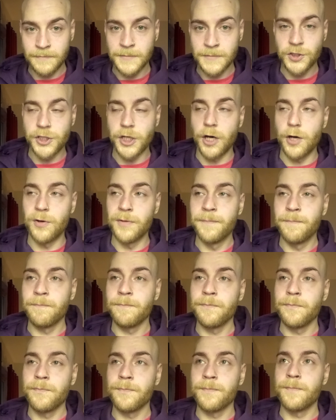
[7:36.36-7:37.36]
So,
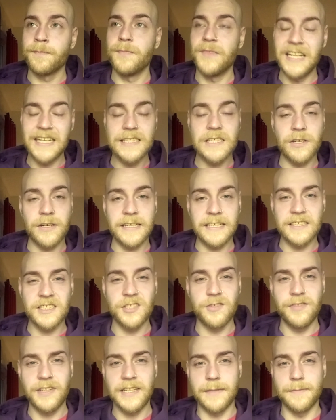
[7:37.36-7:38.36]
these are the
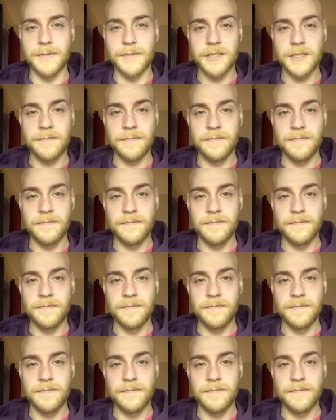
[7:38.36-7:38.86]
extremes.